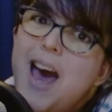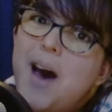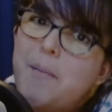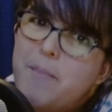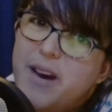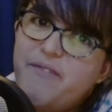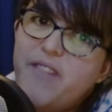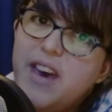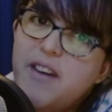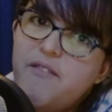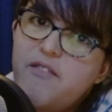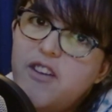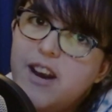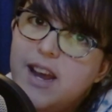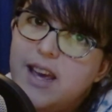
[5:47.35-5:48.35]
My
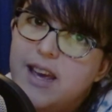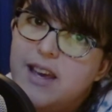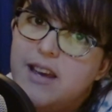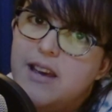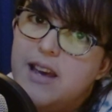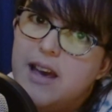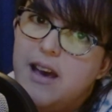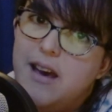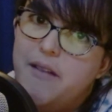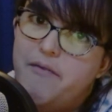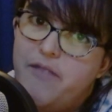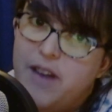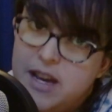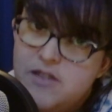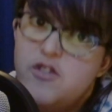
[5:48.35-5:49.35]
favorite
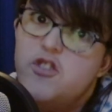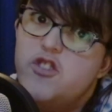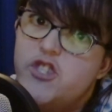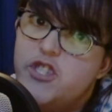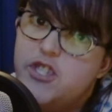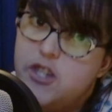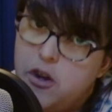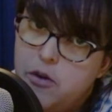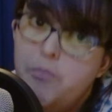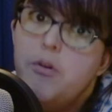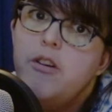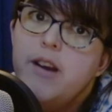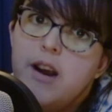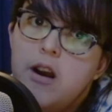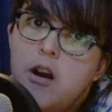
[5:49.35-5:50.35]
Avengers
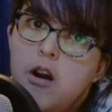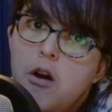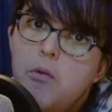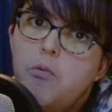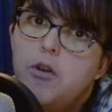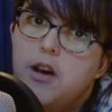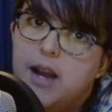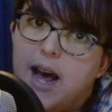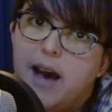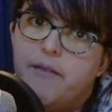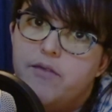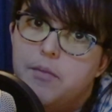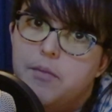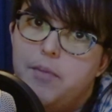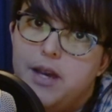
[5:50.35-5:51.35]
superhero would have
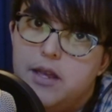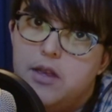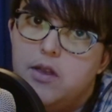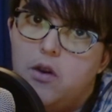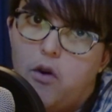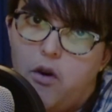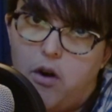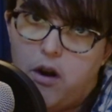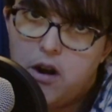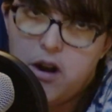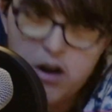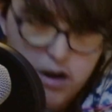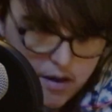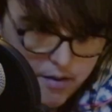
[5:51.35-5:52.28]
to be Thor.